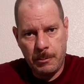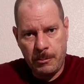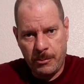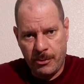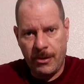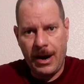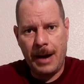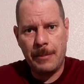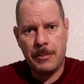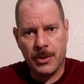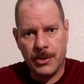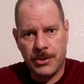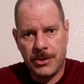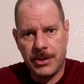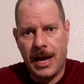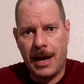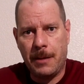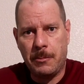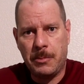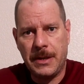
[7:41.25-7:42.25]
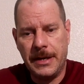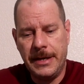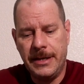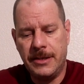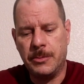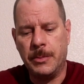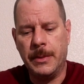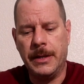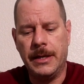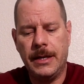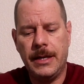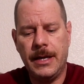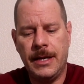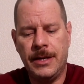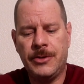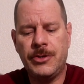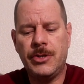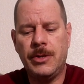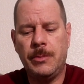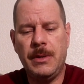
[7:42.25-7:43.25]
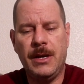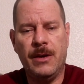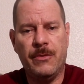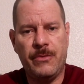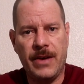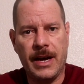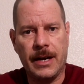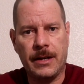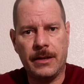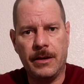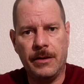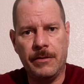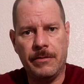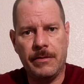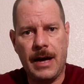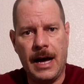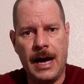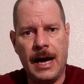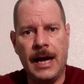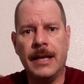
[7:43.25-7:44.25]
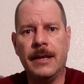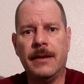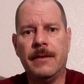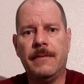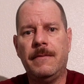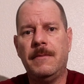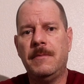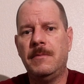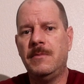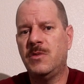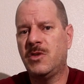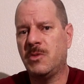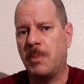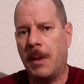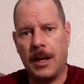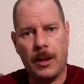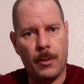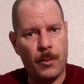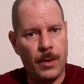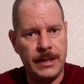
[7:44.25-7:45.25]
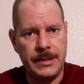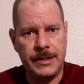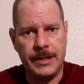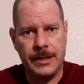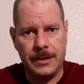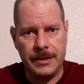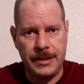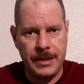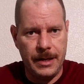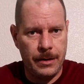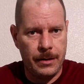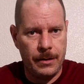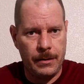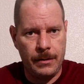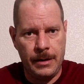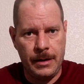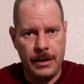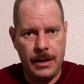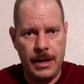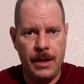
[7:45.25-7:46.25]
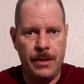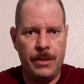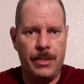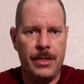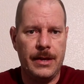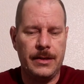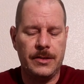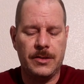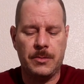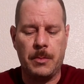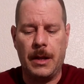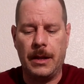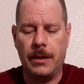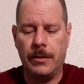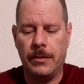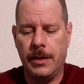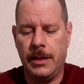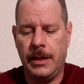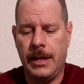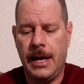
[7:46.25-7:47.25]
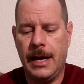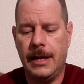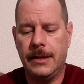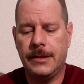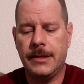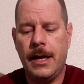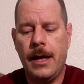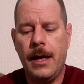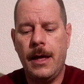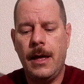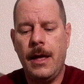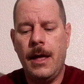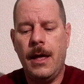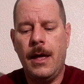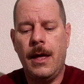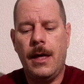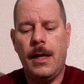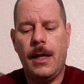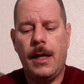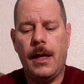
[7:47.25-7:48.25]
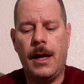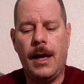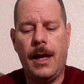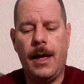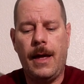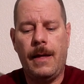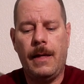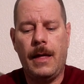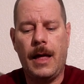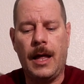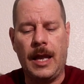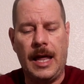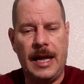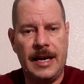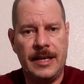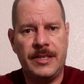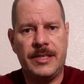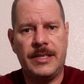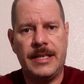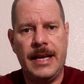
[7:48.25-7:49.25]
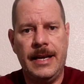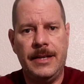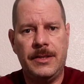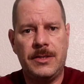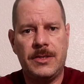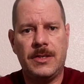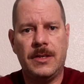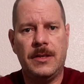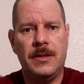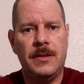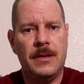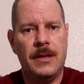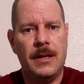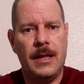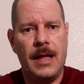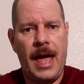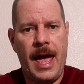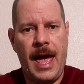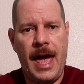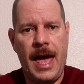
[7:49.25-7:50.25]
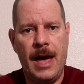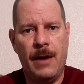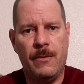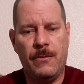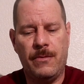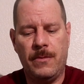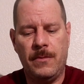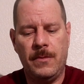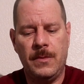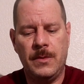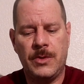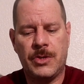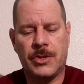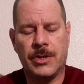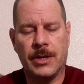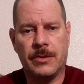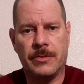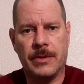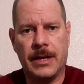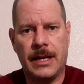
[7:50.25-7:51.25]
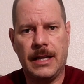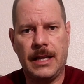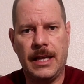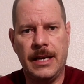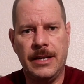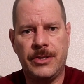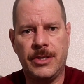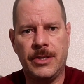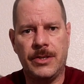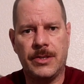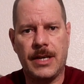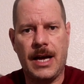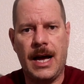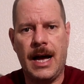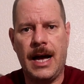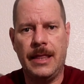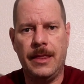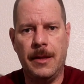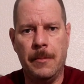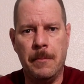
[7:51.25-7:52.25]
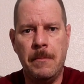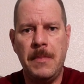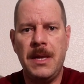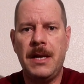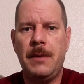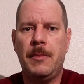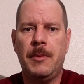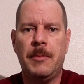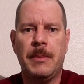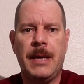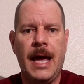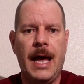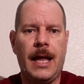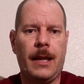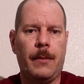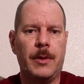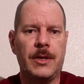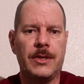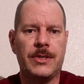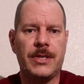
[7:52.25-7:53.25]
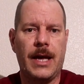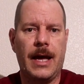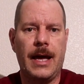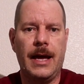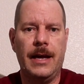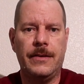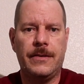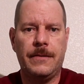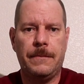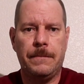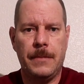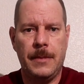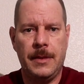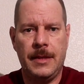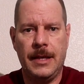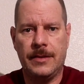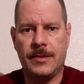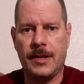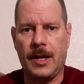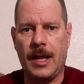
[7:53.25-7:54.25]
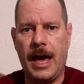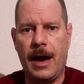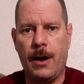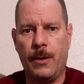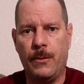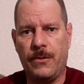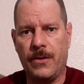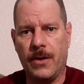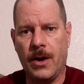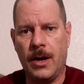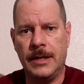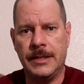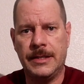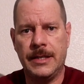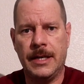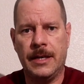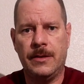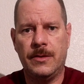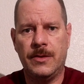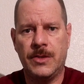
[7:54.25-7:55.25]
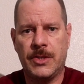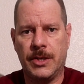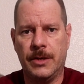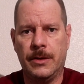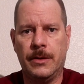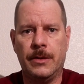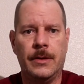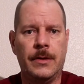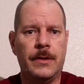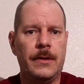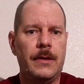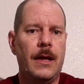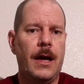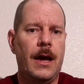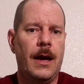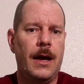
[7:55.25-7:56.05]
proper shot placement, it should be effective on smaller white-tailed deer and things smaller than that. A lot of states have strict regulations on the minimum caliber size that's allowed for hunting certain